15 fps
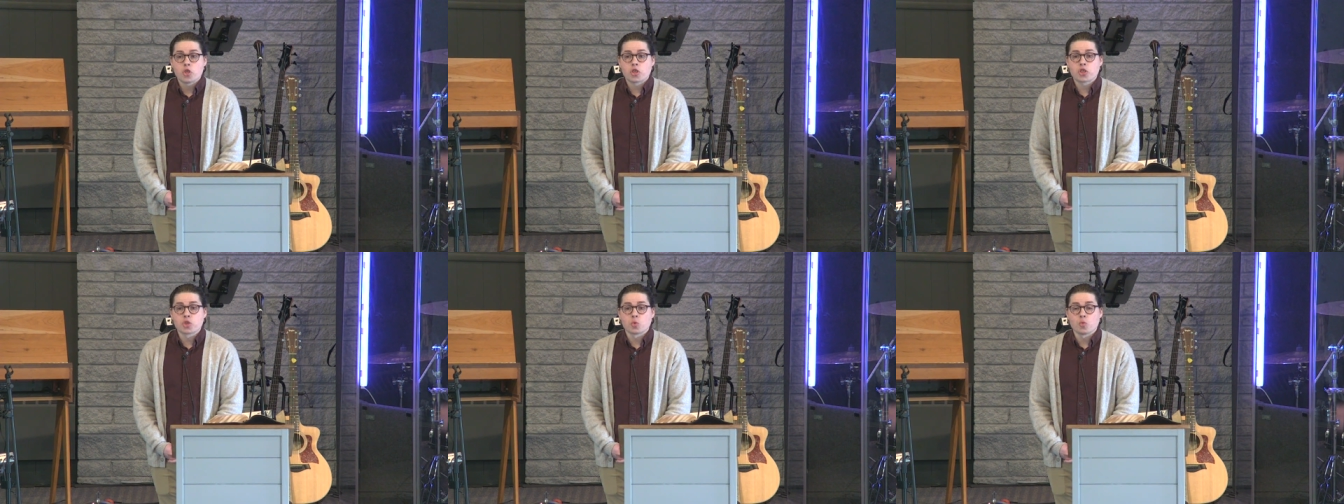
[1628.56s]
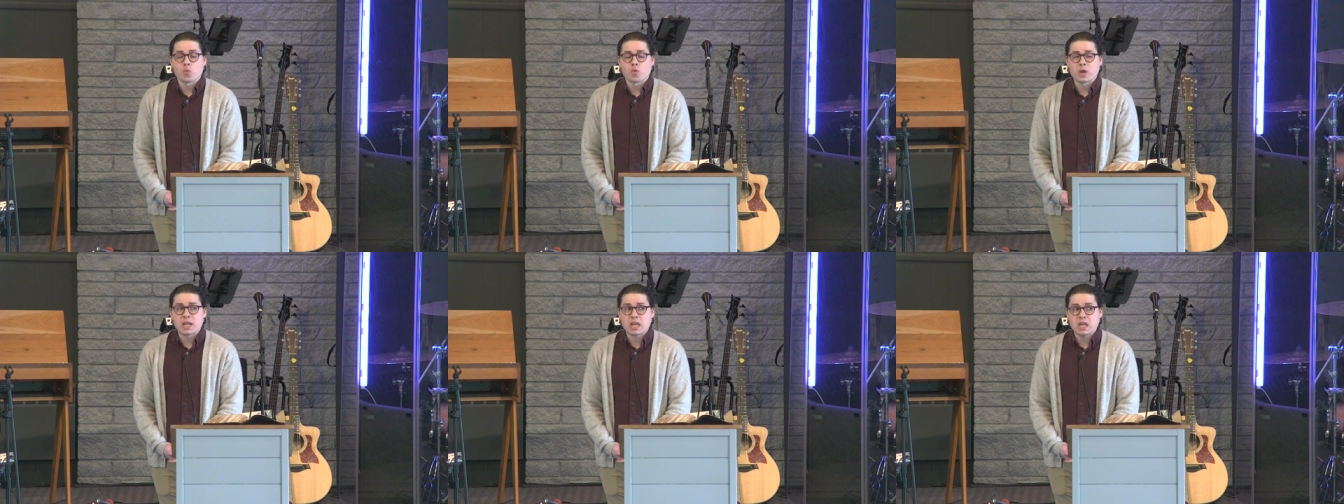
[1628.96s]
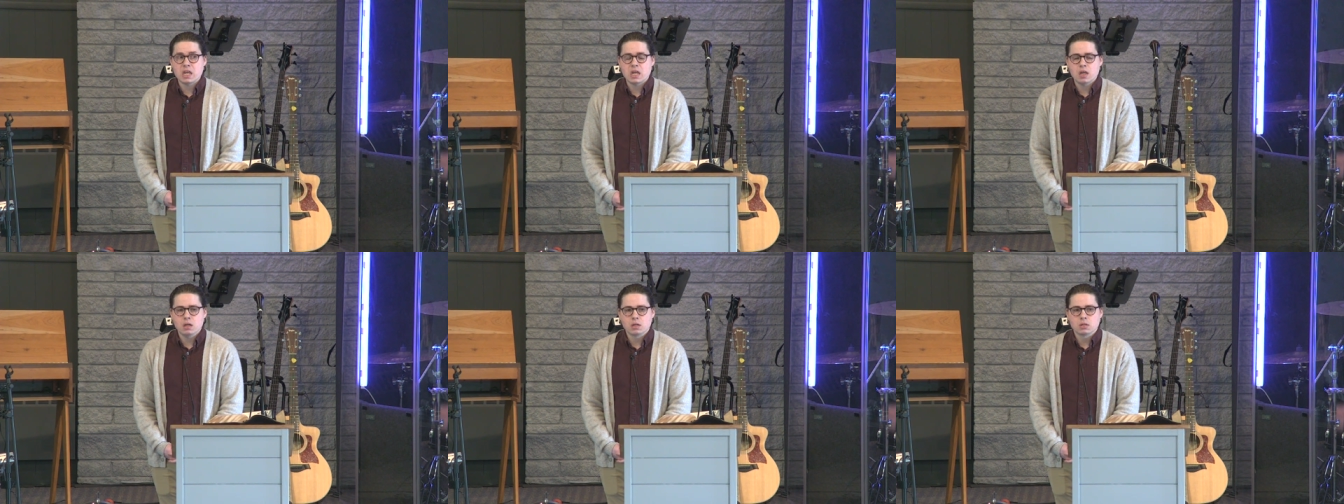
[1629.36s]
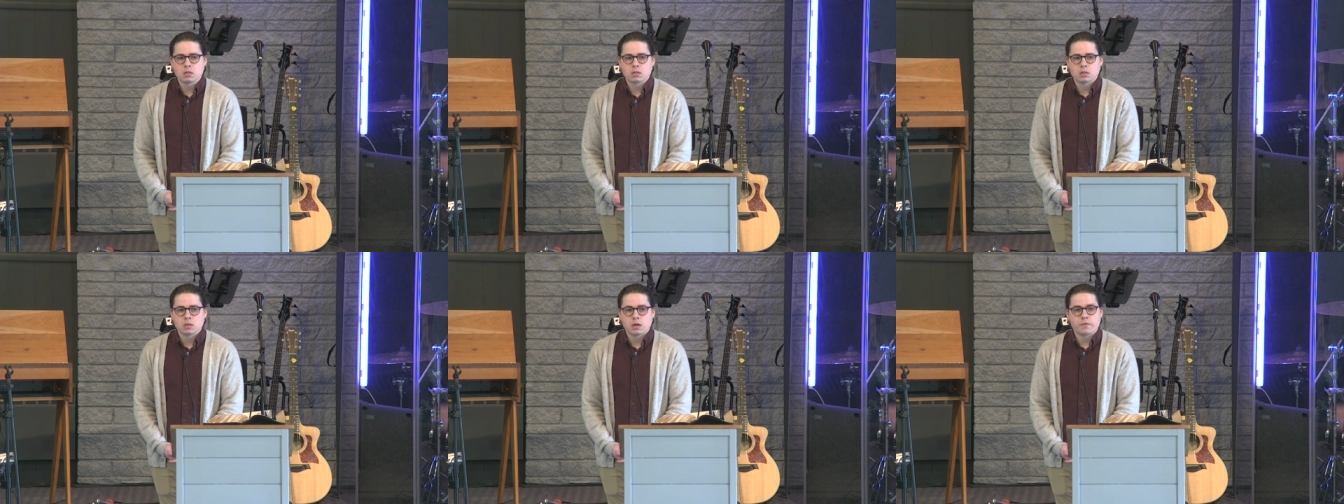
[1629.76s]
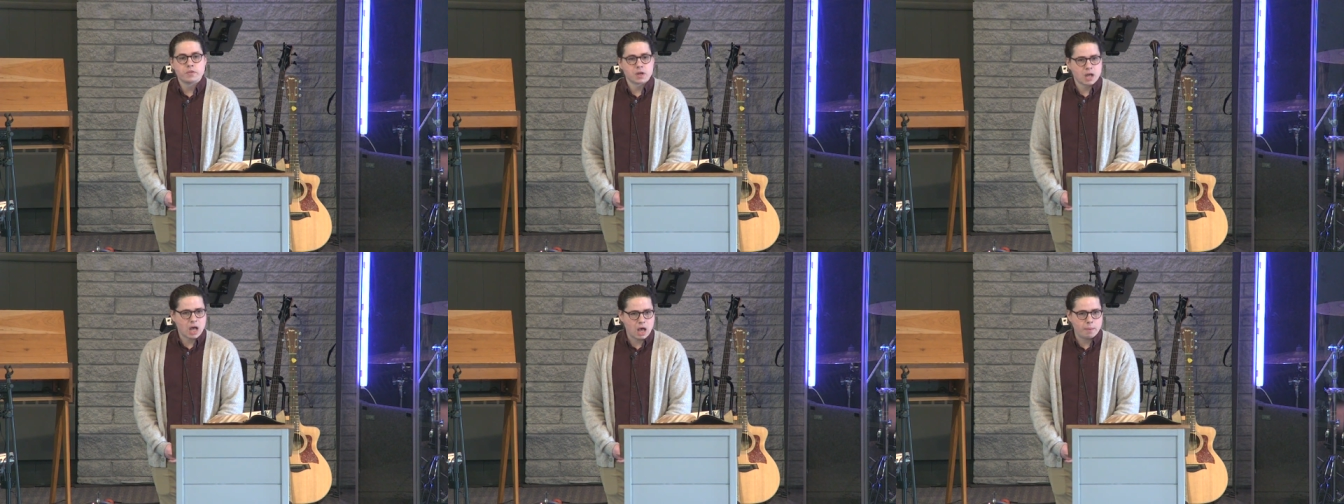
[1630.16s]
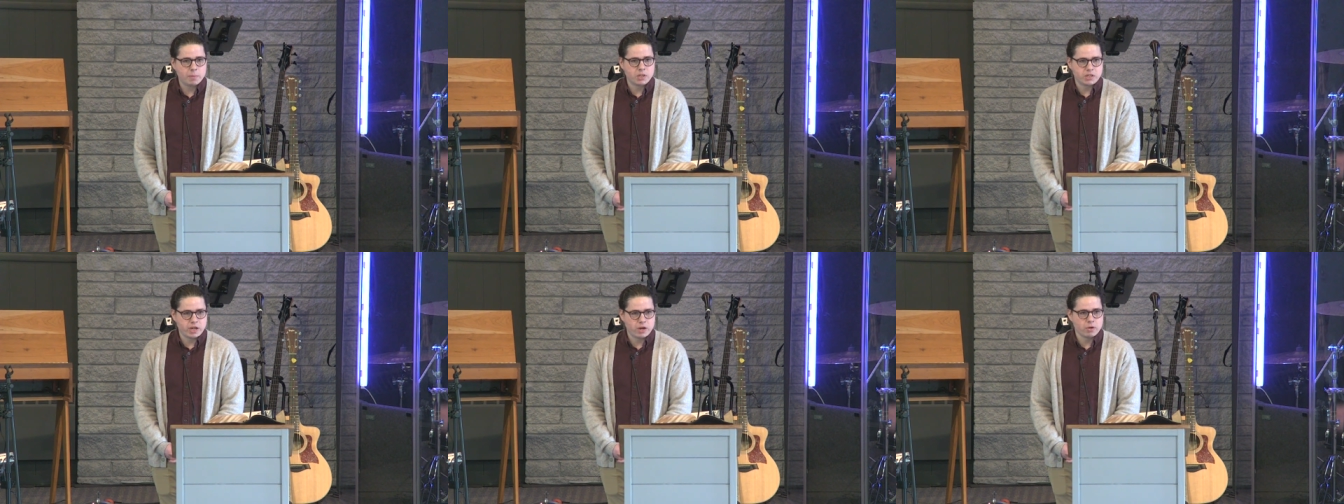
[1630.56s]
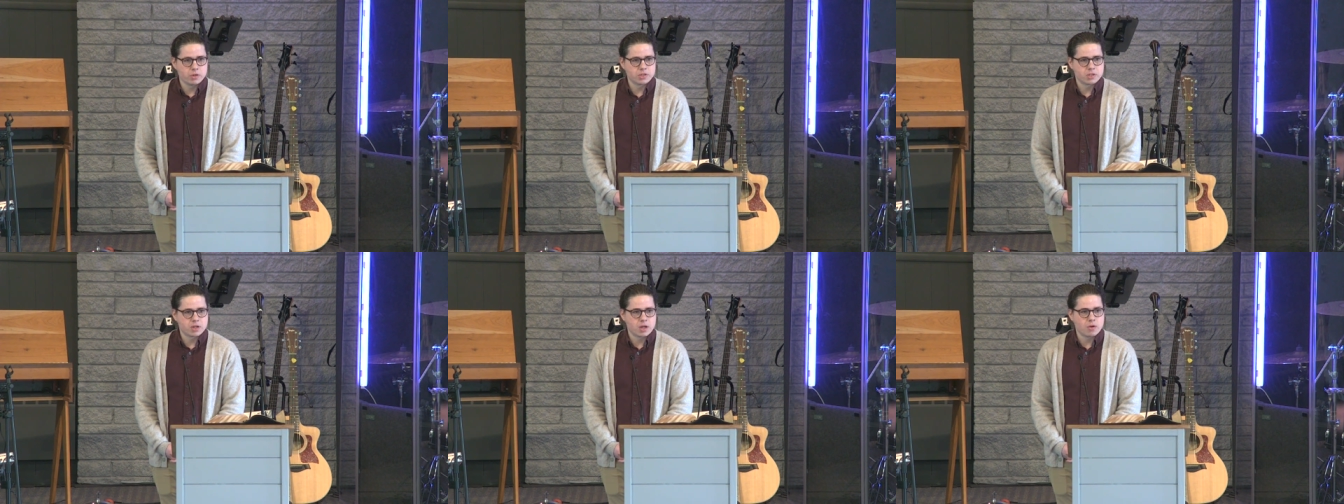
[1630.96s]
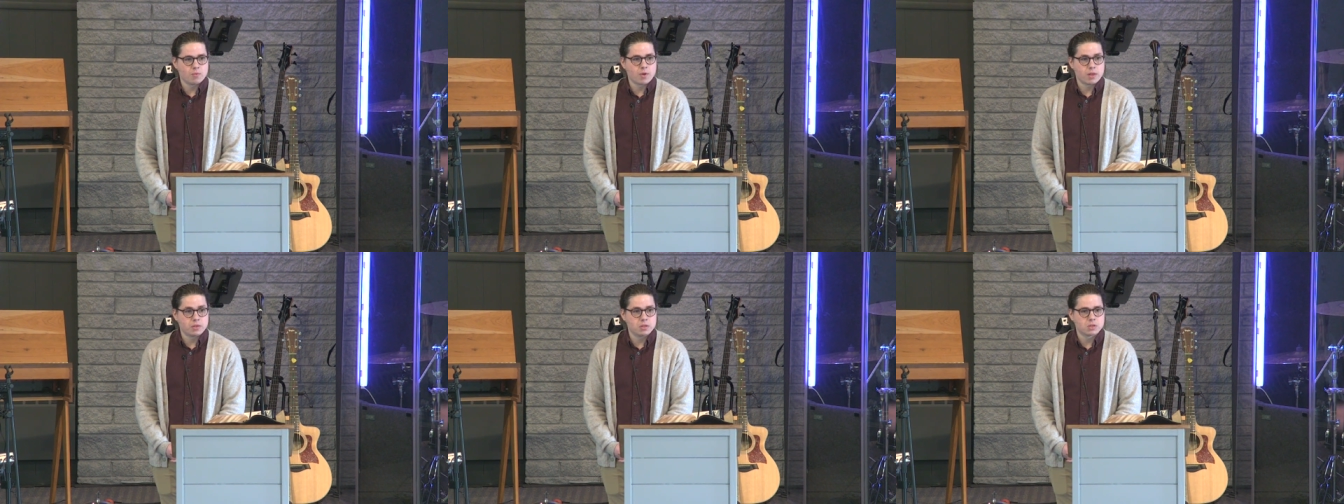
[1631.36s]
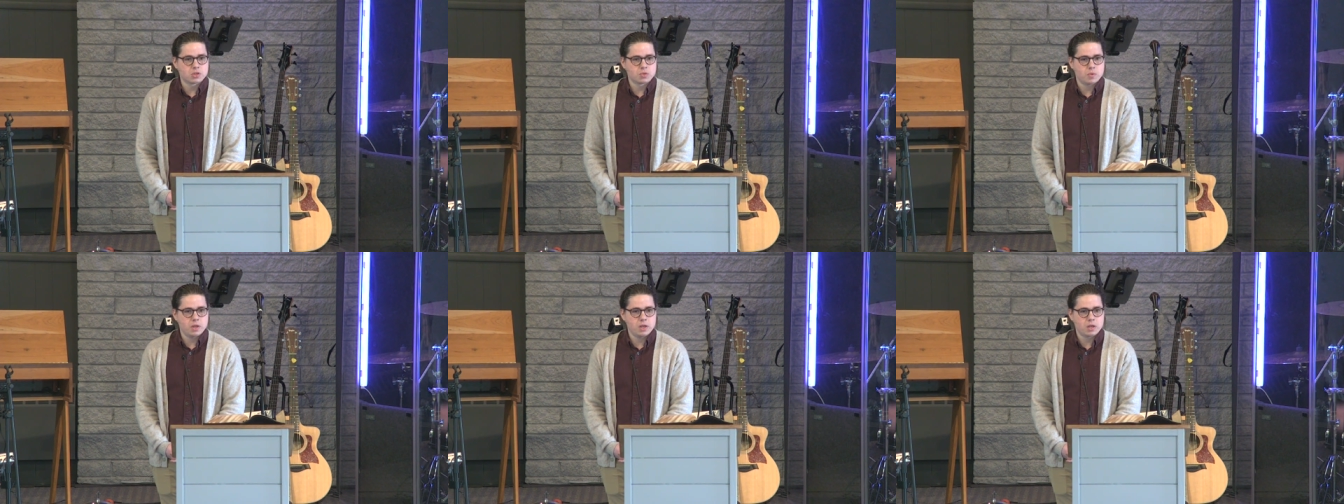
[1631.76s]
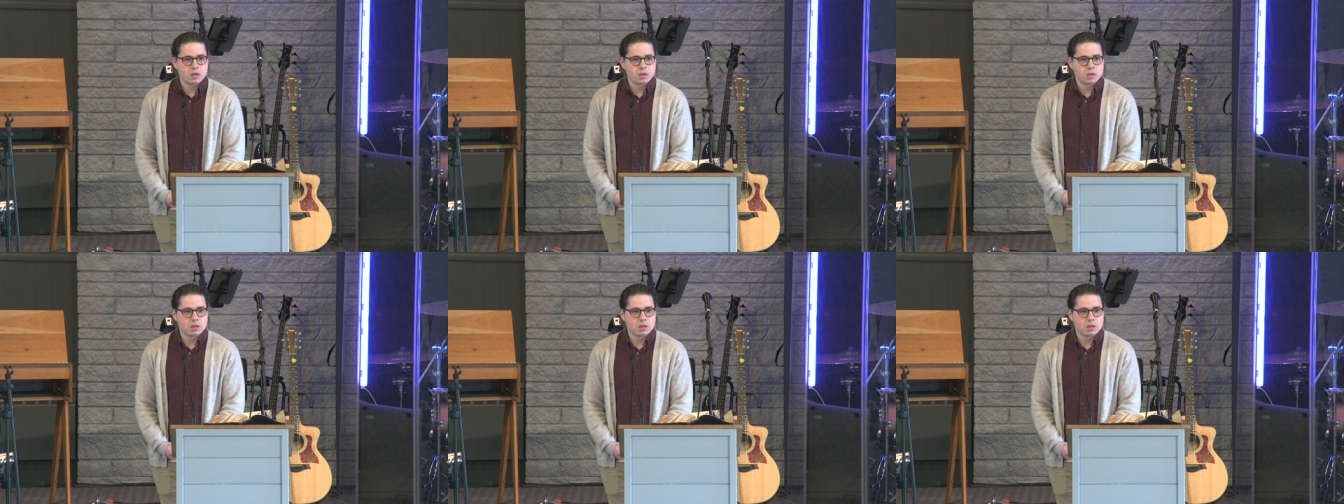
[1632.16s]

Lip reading: Three of the commentaries that I read this week